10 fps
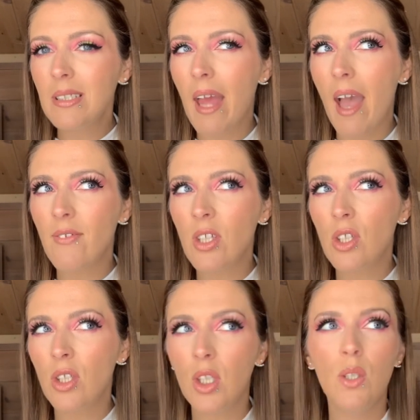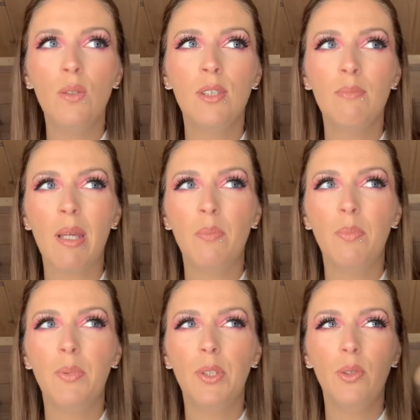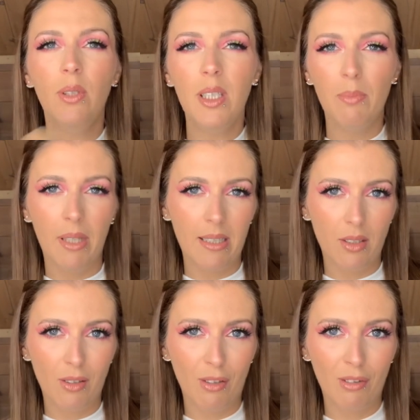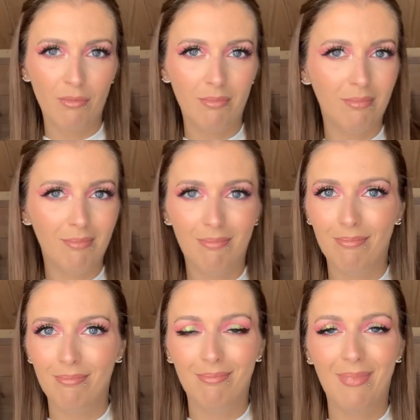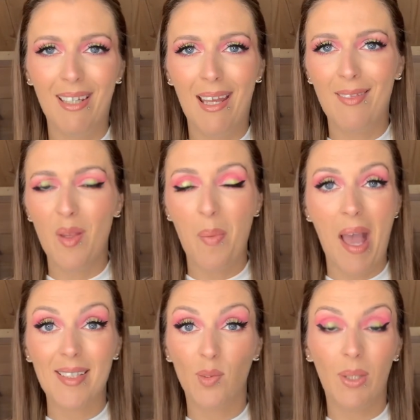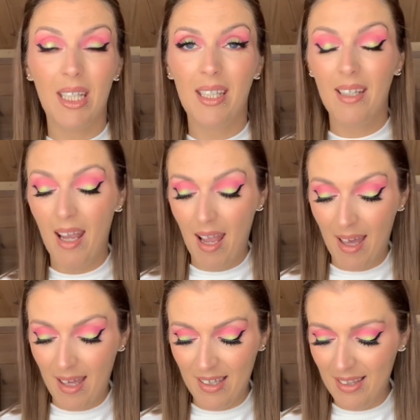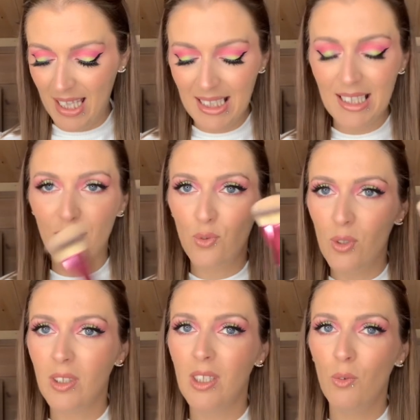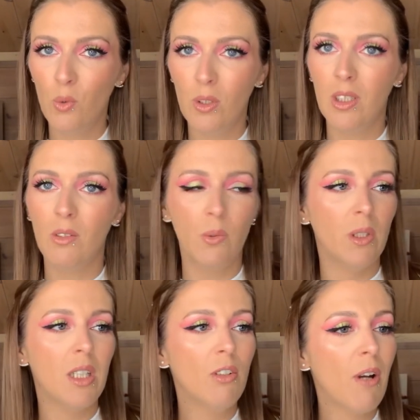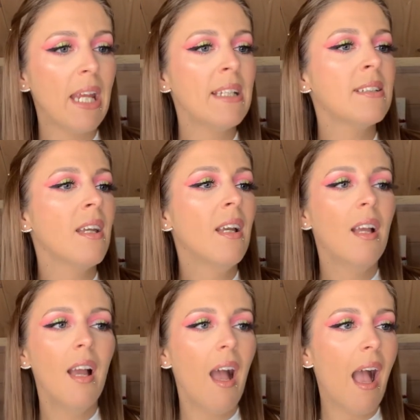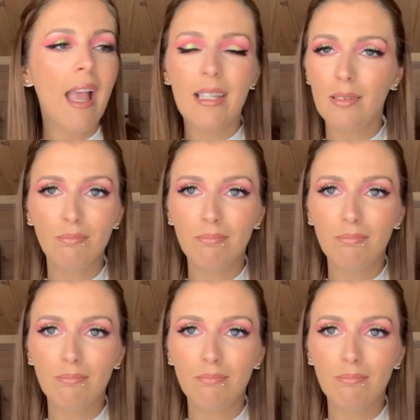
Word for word: haven't used my beauty blender in the past week. Uh, this is really, really, really great. I